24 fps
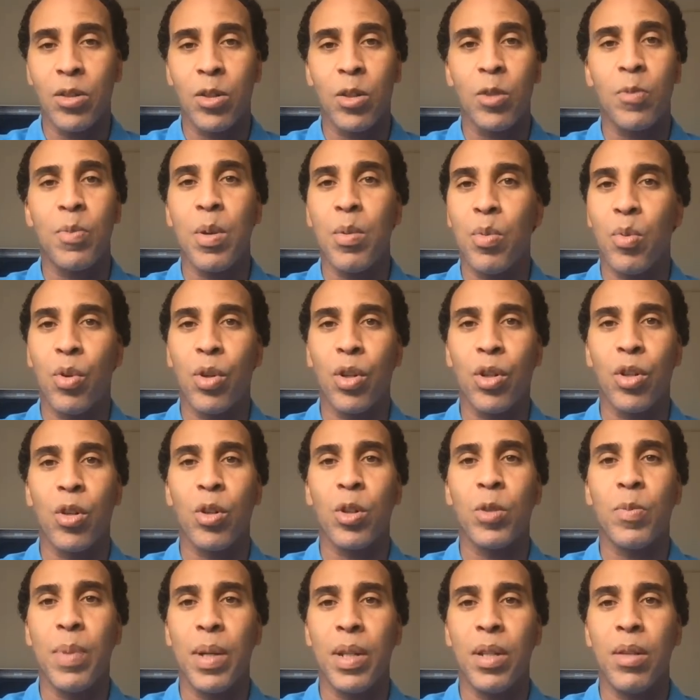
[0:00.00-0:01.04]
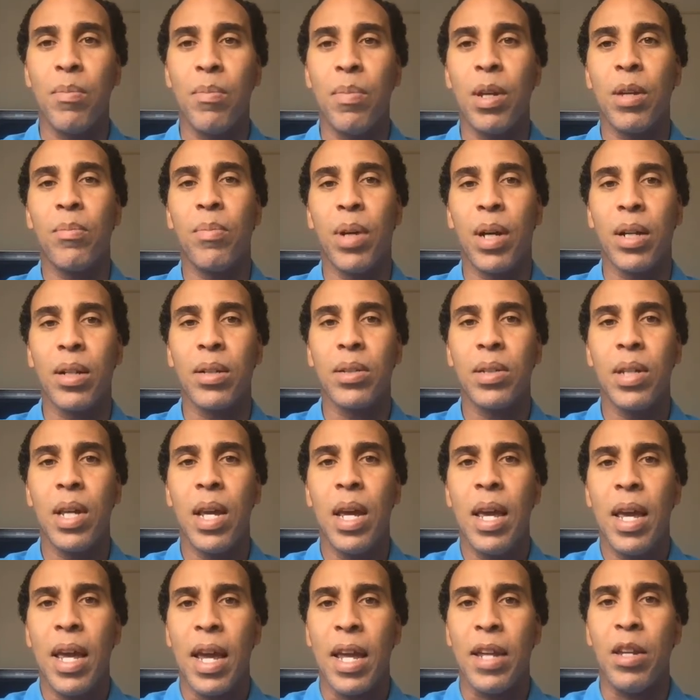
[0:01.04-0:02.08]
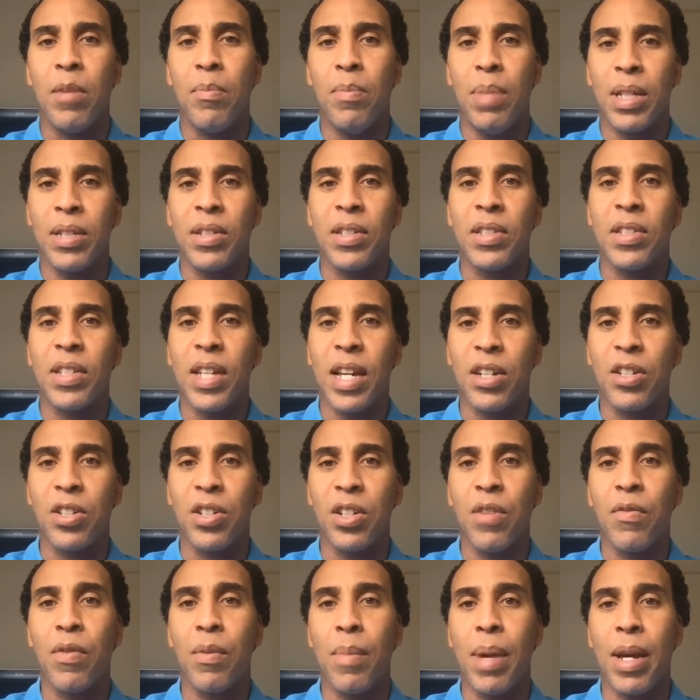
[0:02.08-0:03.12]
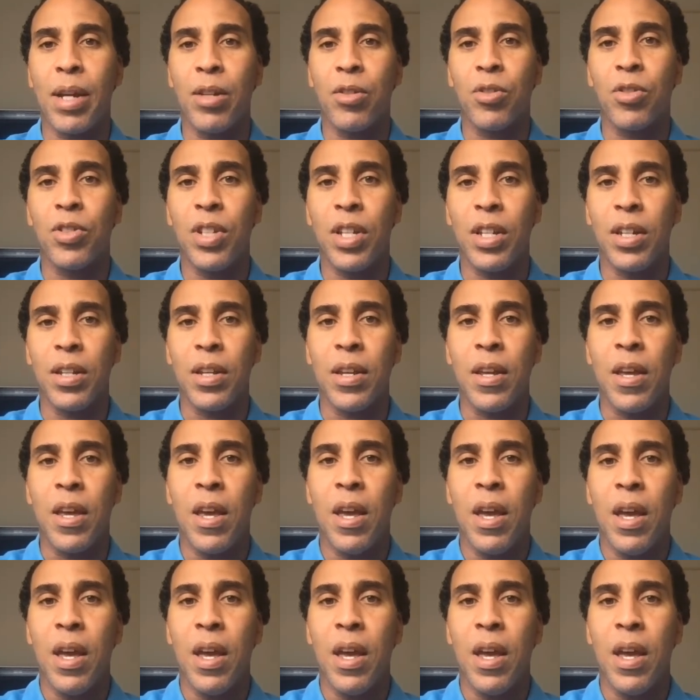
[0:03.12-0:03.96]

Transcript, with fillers: So those people want to go spend the big bucks in the business section of a major city.